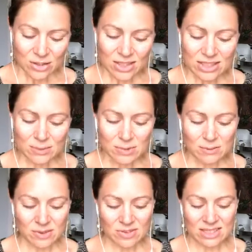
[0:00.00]
So the
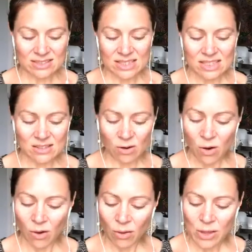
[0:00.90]
symptoms of the disease
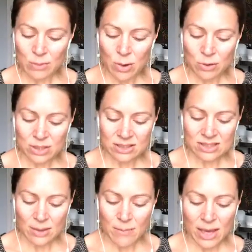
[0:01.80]
are all the
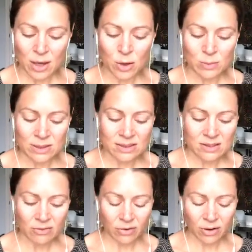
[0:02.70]
emotions that make humans
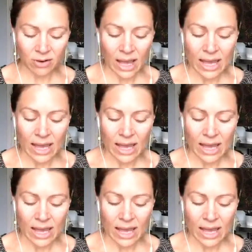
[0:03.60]
suffer: